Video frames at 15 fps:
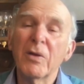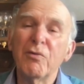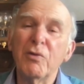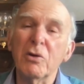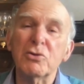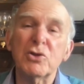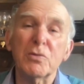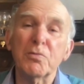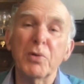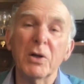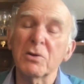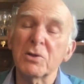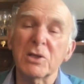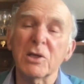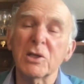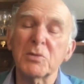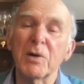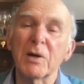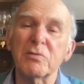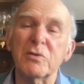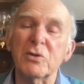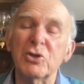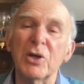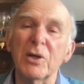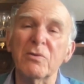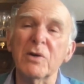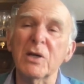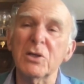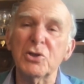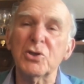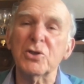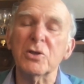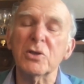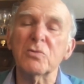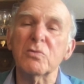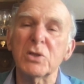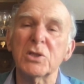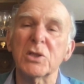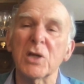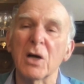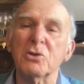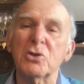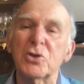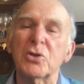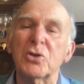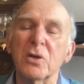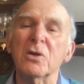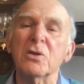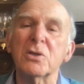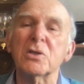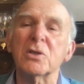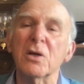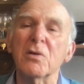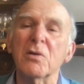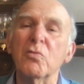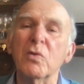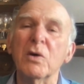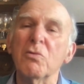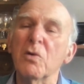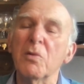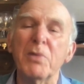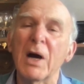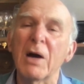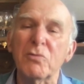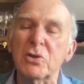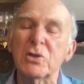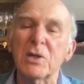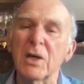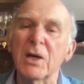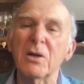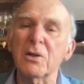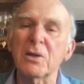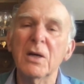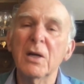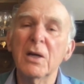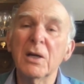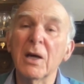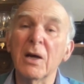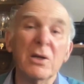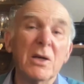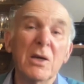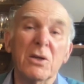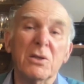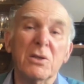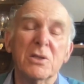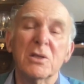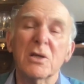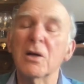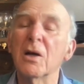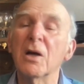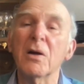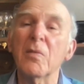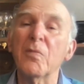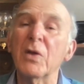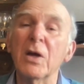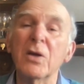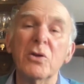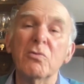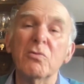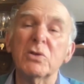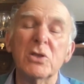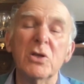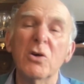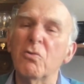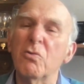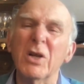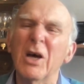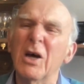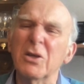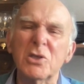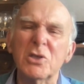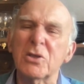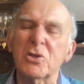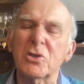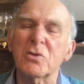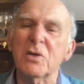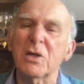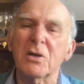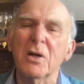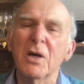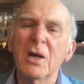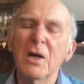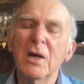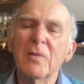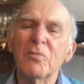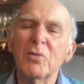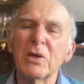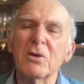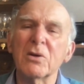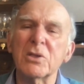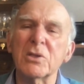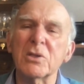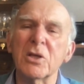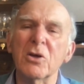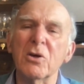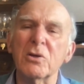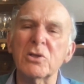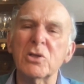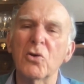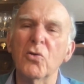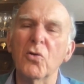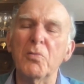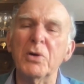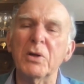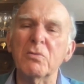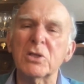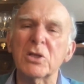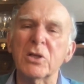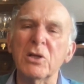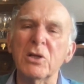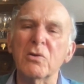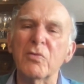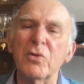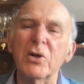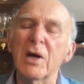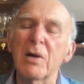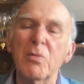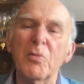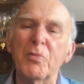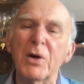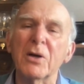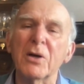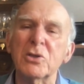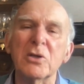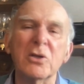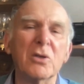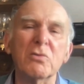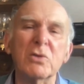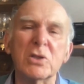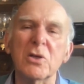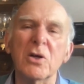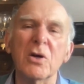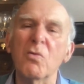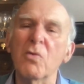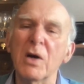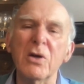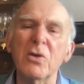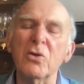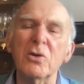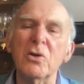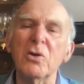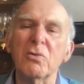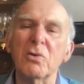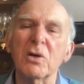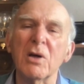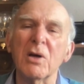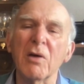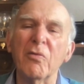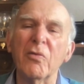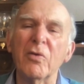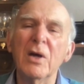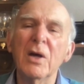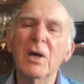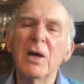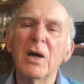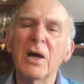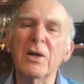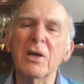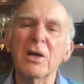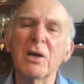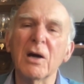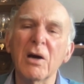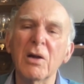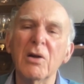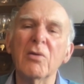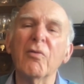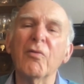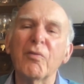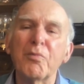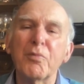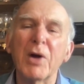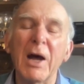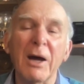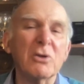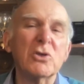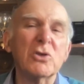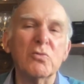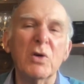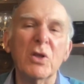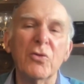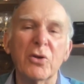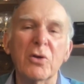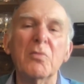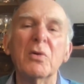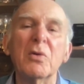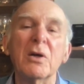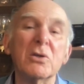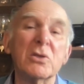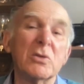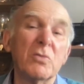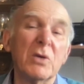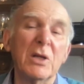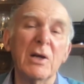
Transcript: future politics, perhaps for generations, were such that we were bound to get hit. And there was no real answer to it, because as long as Corbyn was leader of the Labour Party, there was no way that you could have any kind of pact with them, as we're